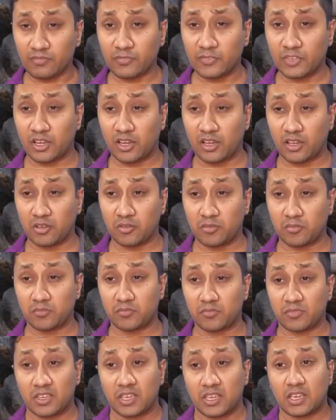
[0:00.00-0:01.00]

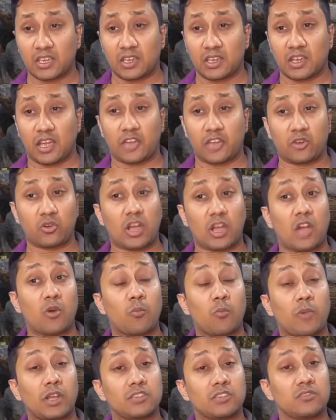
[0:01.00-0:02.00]
I don't know how
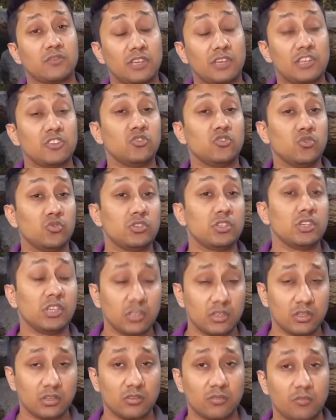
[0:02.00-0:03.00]
much will you use it,
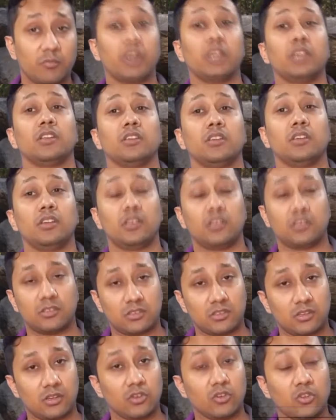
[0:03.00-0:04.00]
but it's a